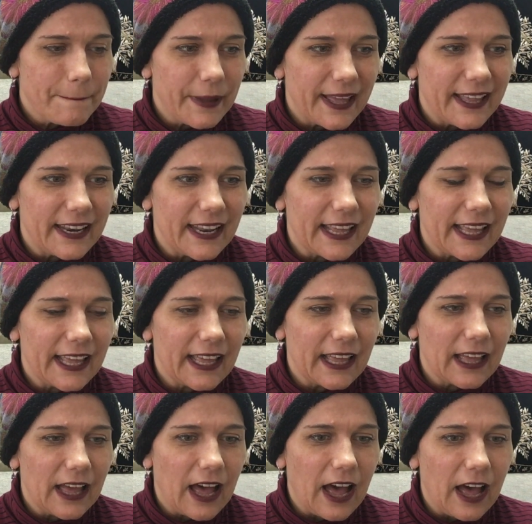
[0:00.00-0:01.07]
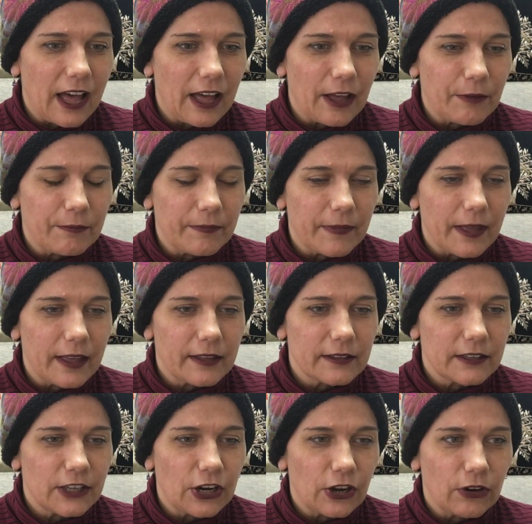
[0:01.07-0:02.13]
But, um,
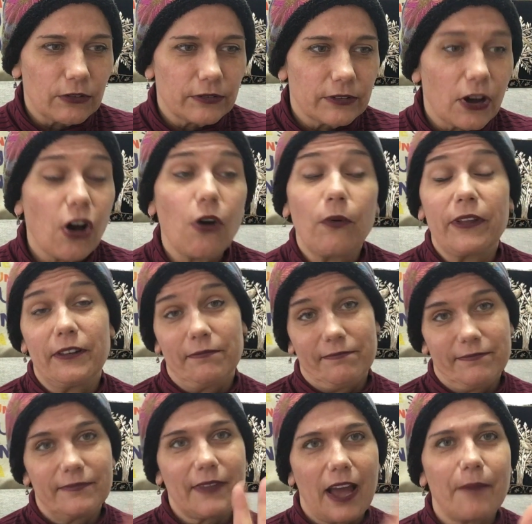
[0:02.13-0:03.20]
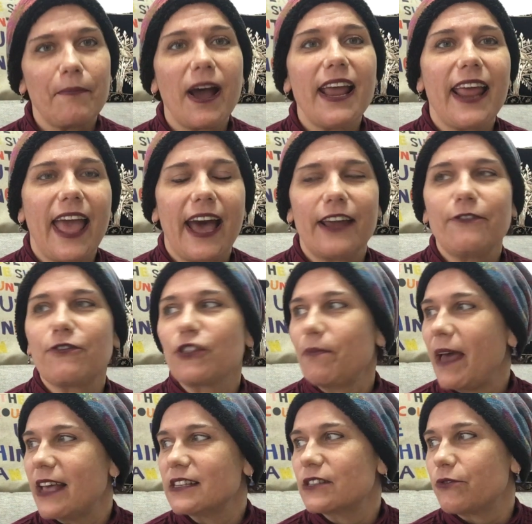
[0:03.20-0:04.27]
you know, oh, and I might add, for the
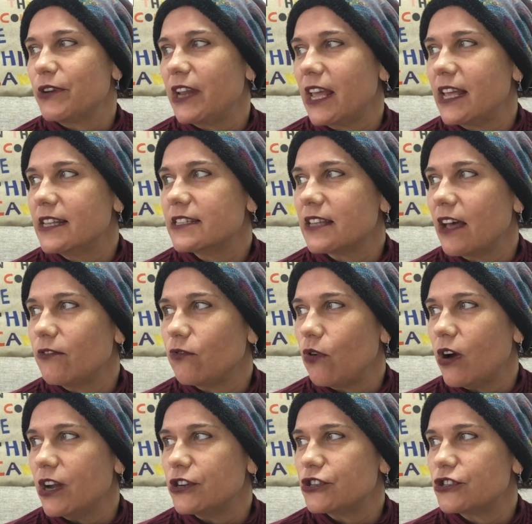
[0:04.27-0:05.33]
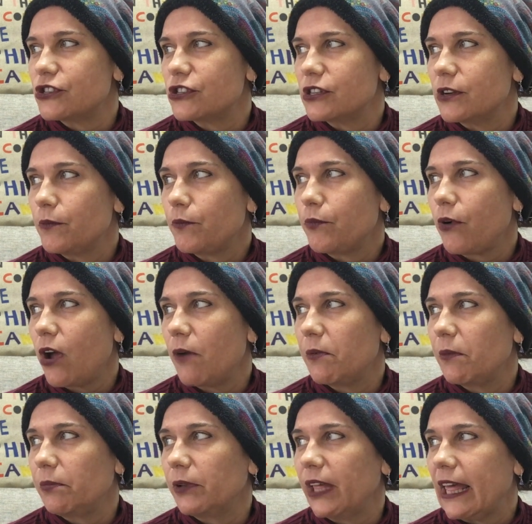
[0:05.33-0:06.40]
past three days, I've watched
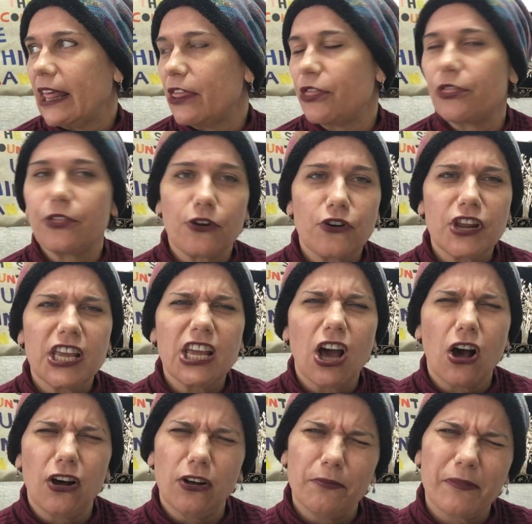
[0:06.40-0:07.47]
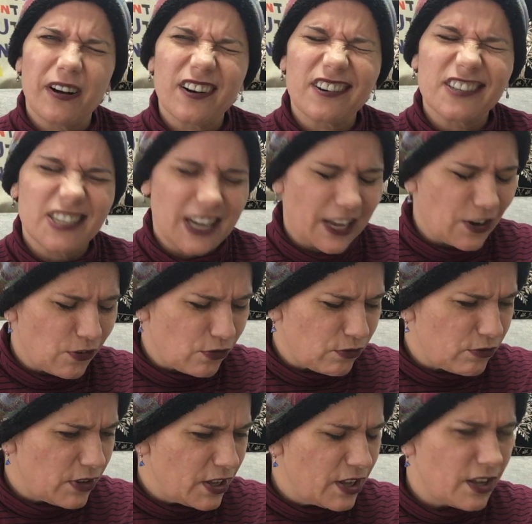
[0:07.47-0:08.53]
probably 30 Hallmark
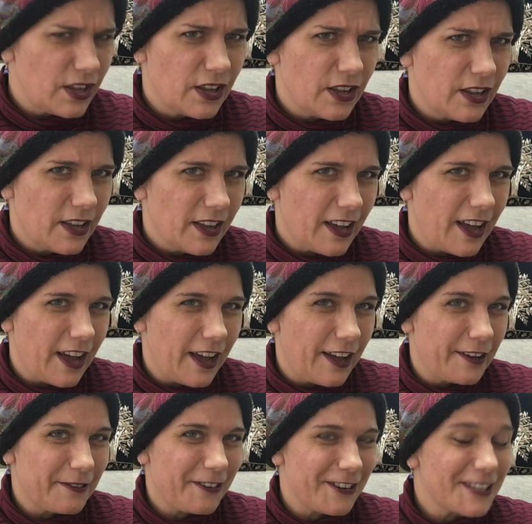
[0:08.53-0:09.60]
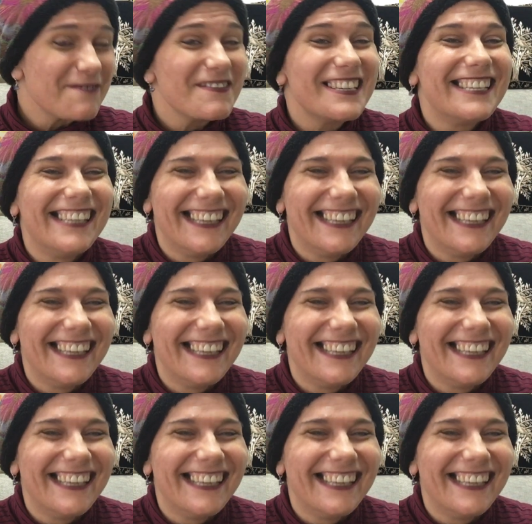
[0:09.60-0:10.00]
Channel uh, Christmas.